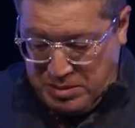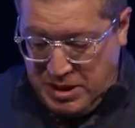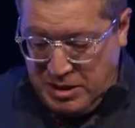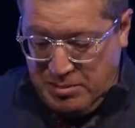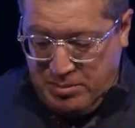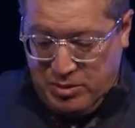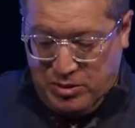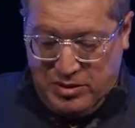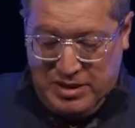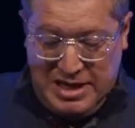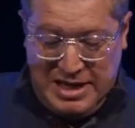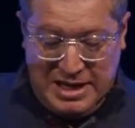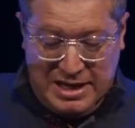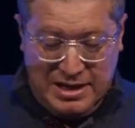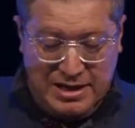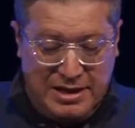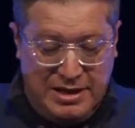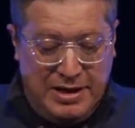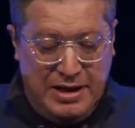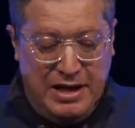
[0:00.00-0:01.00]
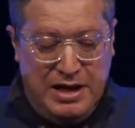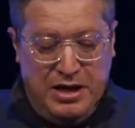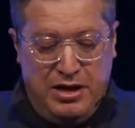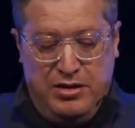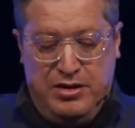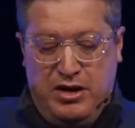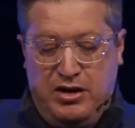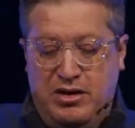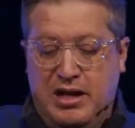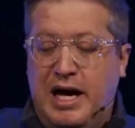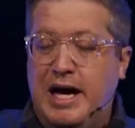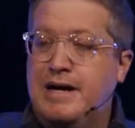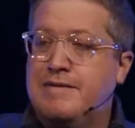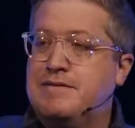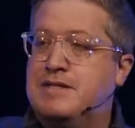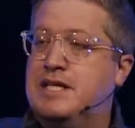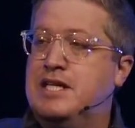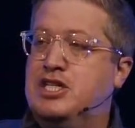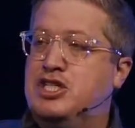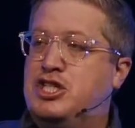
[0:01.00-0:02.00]
people in their
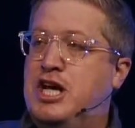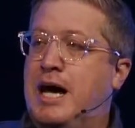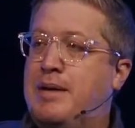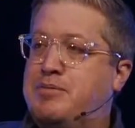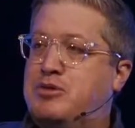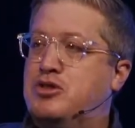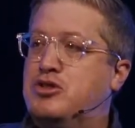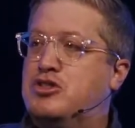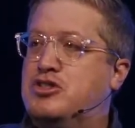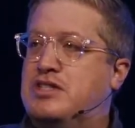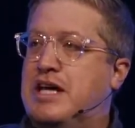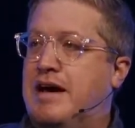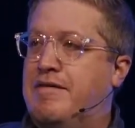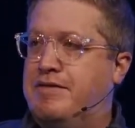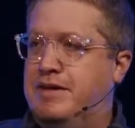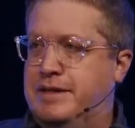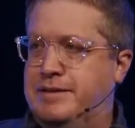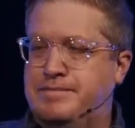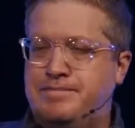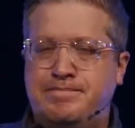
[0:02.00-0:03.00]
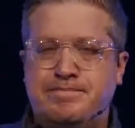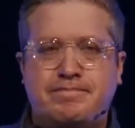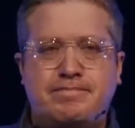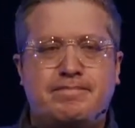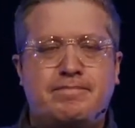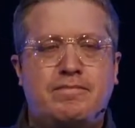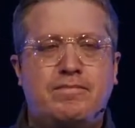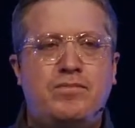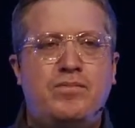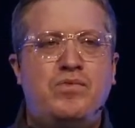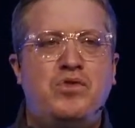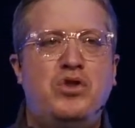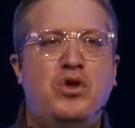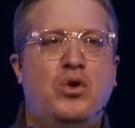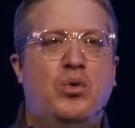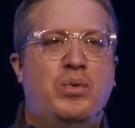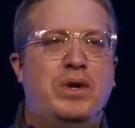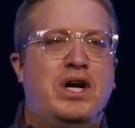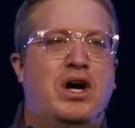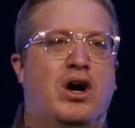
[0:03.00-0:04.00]
lives. And in chapter 7,
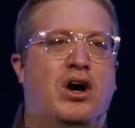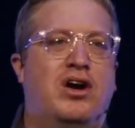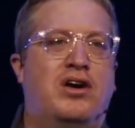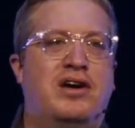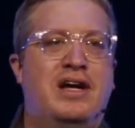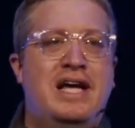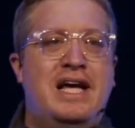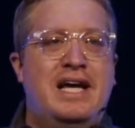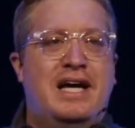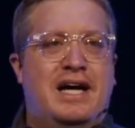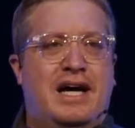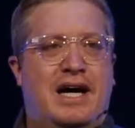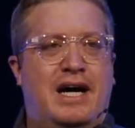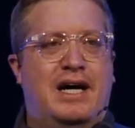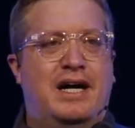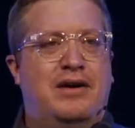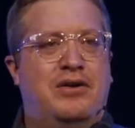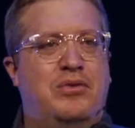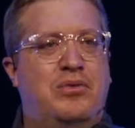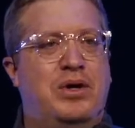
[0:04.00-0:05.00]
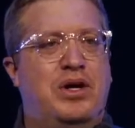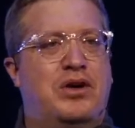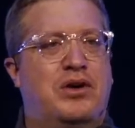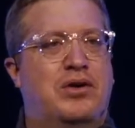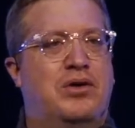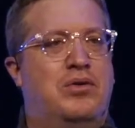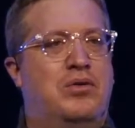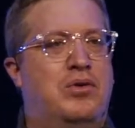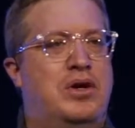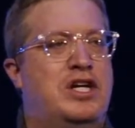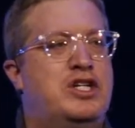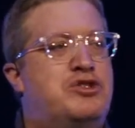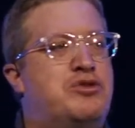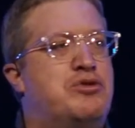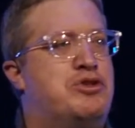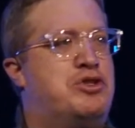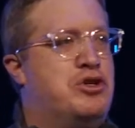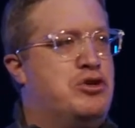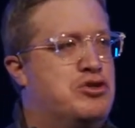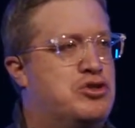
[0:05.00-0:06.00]
we are
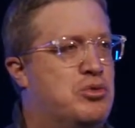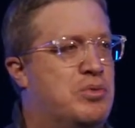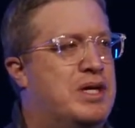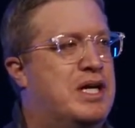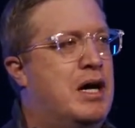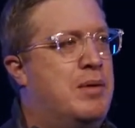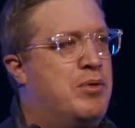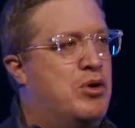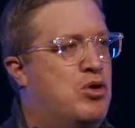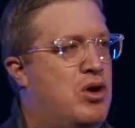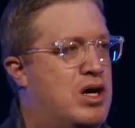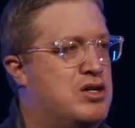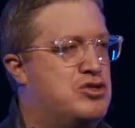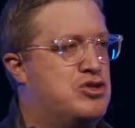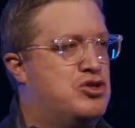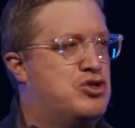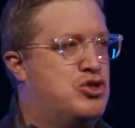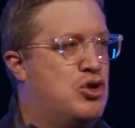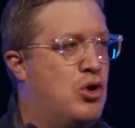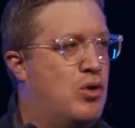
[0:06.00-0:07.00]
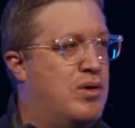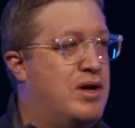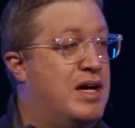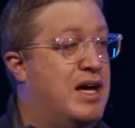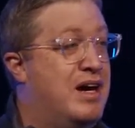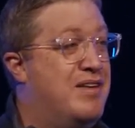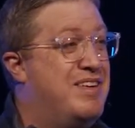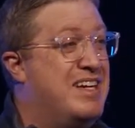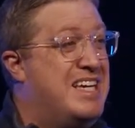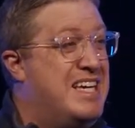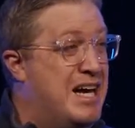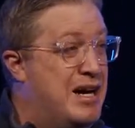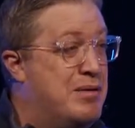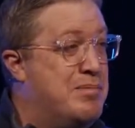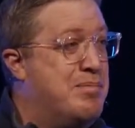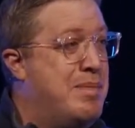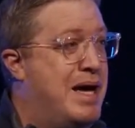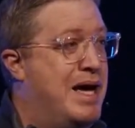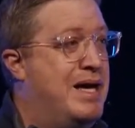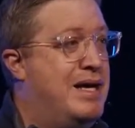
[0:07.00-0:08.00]
introduced, or we come across a story of a
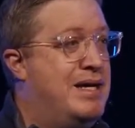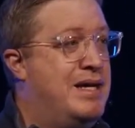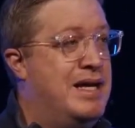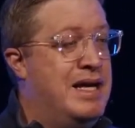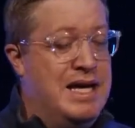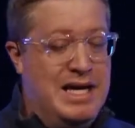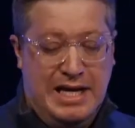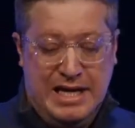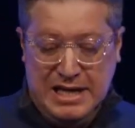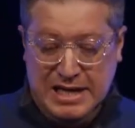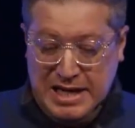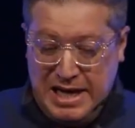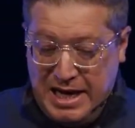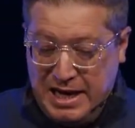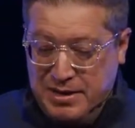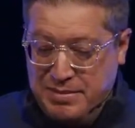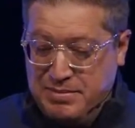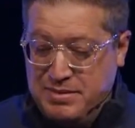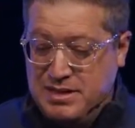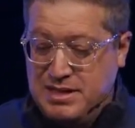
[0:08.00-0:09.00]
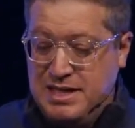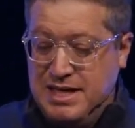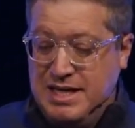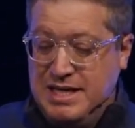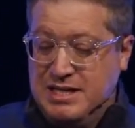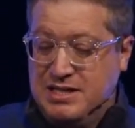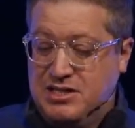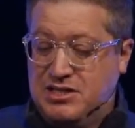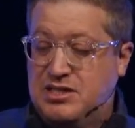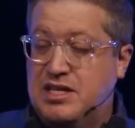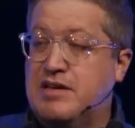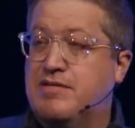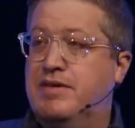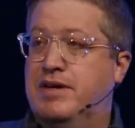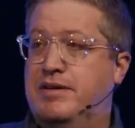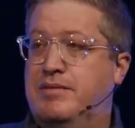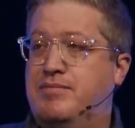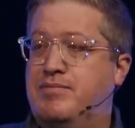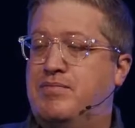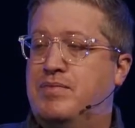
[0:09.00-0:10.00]
young man named Stephen.